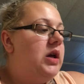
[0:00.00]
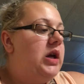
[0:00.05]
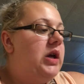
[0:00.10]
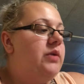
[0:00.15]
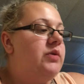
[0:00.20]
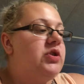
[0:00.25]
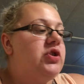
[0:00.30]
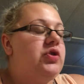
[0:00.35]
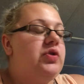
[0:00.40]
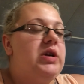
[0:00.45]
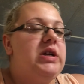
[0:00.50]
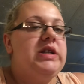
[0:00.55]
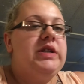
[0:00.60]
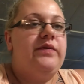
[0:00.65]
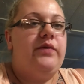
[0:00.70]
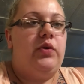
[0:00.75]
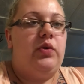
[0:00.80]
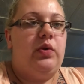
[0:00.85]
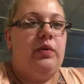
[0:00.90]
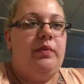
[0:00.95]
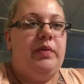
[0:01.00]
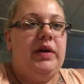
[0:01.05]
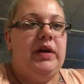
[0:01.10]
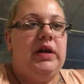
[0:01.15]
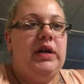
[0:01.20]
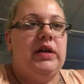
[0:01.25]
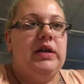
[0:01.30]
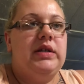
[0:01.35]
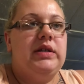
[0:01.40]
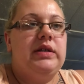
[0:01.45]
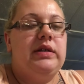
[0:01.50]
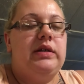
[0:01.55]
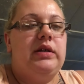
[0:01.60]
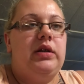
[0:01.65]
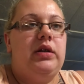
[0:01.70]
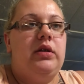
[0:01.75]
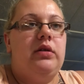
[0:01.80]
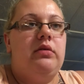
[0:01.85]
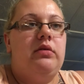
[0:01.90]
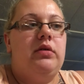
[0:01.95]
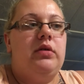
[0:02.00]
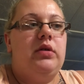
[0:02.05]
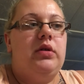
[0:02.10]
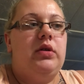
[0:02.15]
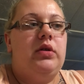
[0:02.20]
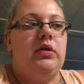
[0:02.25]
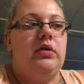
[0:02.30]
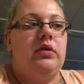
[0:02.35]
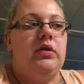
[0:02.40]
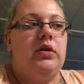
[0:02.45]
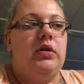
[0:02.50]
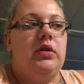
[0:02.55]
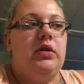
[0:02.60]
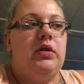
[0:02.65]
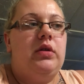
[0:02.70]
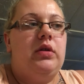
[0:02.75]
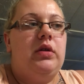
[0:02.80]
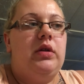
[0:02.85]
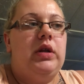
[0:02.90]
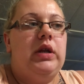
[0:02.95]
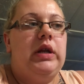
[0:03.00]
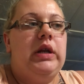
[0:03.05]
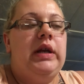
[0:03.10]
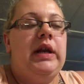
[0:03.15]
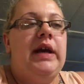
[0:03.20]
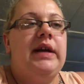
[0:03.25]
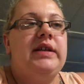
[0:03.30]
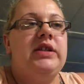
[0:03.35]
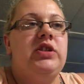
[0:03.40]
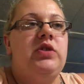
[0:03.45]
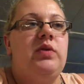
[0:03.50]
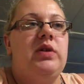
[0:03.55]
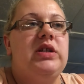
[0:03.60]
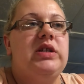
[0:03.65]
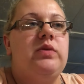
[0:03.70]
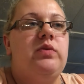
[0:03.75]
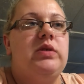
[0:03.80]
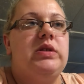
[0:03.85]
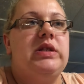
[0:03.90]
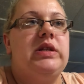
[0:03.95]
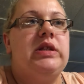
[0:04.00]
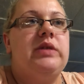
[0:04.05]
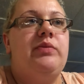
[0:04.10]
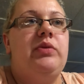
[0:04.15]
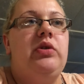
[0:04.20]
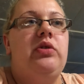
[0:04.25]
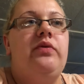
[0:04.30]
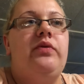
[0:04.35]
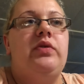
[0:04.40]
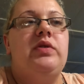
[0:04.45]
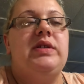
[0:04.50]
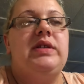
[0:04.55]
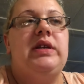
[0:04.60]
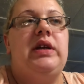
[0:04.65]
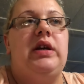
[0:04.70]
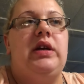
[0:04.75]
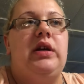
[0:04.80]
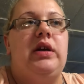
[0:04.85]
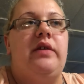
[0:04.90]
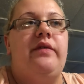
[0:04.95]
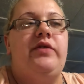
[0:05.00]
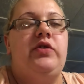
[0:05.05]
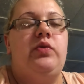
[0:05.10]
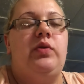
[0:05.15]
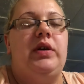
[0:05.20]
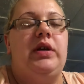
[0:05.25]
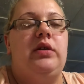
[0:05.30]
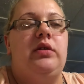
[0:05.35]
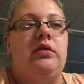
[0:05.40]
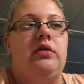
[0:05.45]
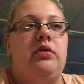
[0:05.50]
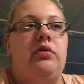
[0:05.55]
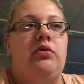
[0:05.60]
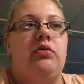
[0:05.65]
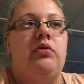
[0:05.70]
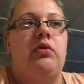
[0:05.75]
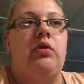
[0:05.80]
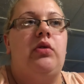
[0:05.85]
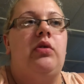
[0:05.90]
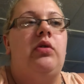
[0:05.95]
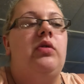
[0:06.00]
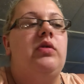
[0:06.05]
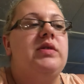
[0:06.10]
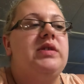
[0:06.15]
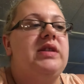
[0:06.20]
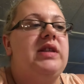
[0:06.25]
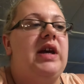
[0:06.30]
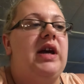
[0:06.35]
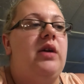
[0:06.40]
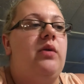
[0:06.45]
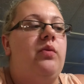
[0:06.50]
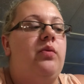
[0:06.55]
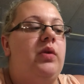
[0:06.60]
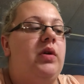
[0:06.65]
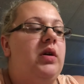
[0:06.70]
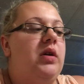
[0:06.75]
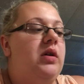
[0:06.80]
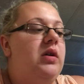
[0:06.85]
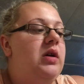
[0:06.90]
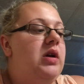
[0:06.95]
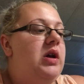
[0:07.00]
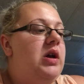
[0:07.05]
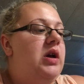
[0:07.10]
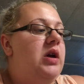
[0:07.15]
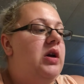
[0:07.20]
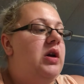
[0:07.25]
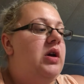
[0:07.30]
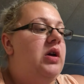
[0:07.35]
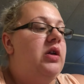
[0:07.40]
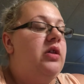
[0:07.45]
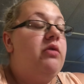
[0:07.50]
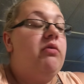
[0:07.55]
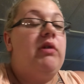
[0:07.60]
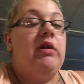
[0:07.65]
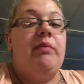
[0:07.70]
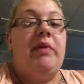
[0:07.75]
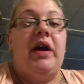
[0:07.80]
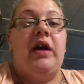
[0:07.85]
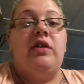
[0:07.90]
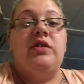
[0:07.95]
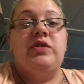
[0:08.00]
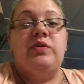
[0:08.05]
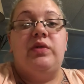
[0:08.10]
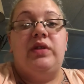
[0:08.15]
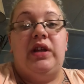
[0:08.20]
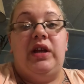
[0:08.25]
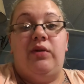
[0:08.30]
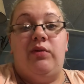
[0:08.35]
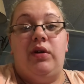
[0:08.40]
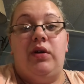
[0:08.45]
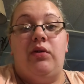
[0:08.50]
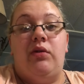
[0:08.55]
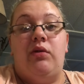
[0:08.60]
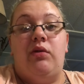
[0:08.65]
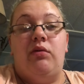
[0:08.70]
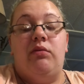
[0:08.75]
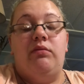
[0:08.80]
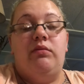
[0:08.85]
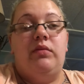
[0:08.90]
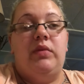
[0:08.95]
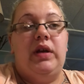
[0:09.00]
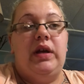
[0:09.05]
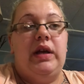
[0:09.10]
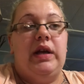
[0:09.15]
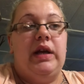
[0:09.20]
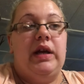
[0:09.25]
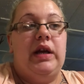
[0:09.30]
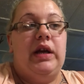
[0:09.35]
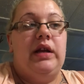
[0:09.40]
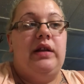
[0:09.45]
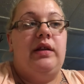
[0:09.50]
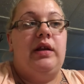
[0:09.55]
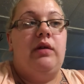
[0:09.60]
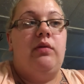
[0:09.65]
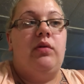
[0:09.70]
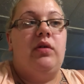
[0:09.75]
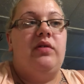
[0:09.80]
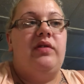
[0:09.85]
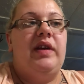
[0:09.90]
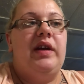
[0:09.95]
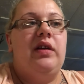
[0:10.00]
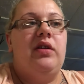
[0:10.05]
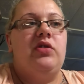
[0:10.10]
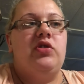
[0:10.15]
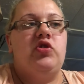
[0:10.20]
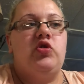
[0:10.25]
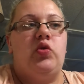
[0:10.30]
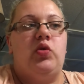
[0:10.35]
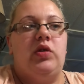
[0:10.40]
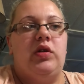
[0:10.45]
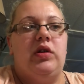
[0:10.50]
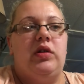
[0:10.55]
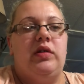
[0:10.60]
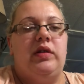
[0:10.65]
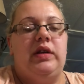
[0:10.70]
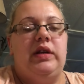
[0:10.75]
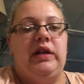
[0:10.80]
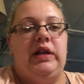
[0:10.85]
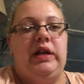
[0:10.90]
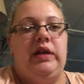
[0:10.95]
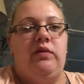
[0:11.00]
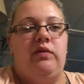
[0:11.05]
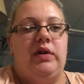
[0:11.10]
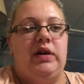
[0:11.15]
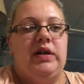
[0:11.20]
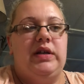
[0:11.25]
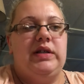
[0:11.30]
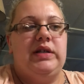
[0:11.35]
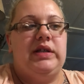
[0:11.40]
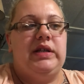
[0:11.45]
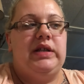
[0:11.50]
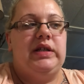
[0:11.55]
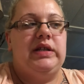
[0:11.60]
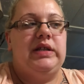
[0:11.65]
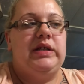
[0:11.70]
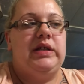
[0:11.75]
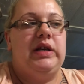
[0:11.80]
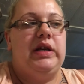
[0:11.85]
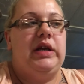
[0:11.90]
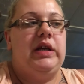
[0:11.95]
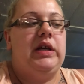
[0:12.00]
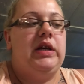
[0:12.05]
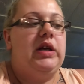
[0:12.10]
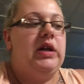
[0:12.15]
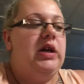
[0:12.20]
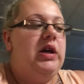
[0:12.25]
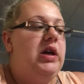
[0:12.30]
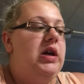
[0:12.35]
It was stressful because next to us was this beautiful set of twin little girls that were 3 pounds when they went home, and they were there shorter than he was, and it's like,